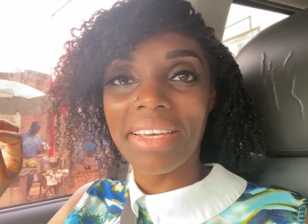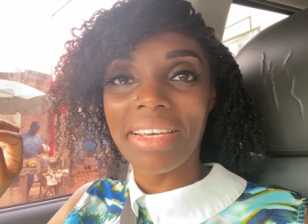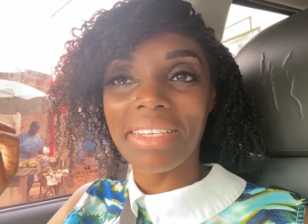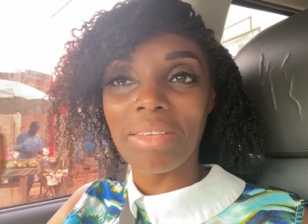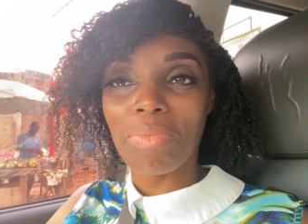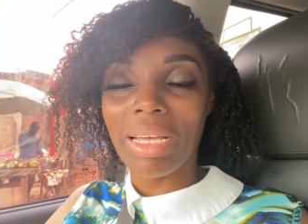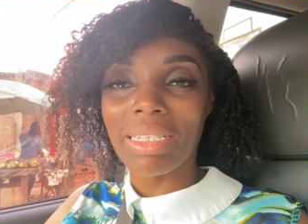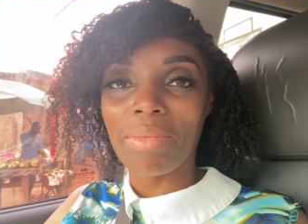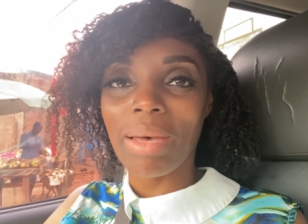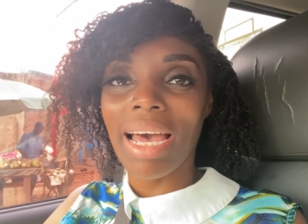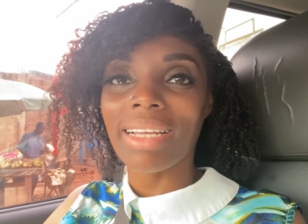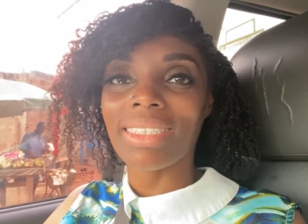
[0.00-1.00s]
is the better
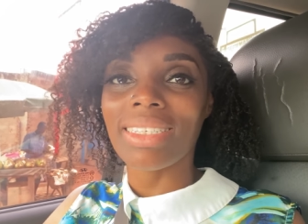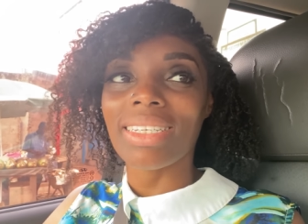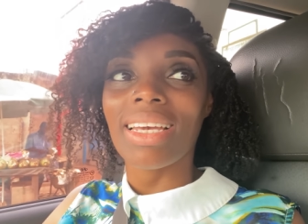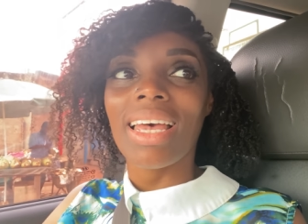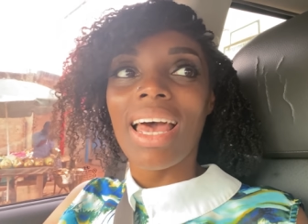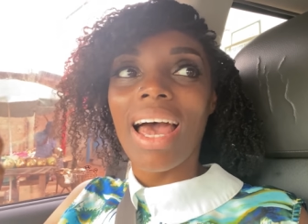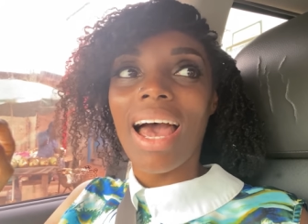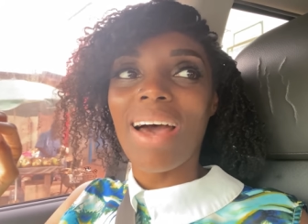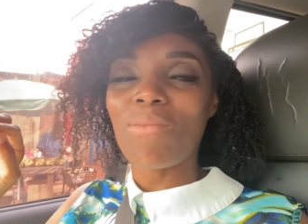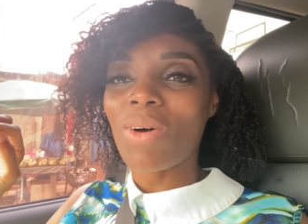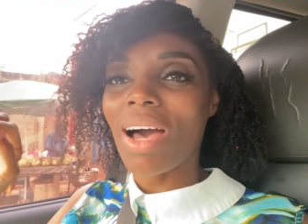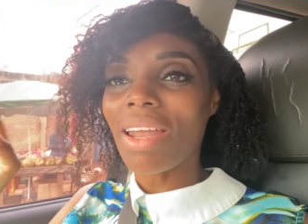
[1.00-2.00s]
match.
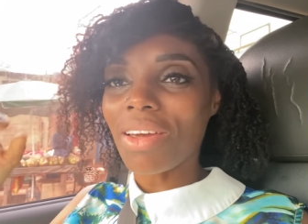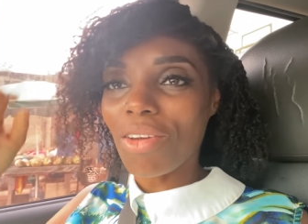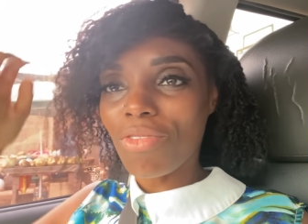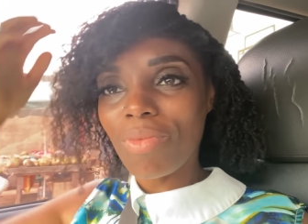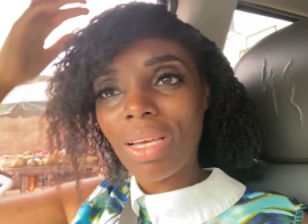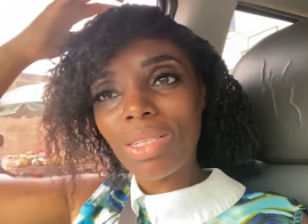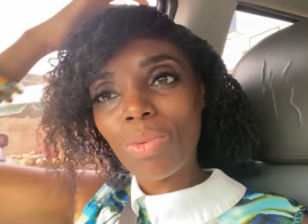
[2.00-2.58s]
And we'll kind of go from there.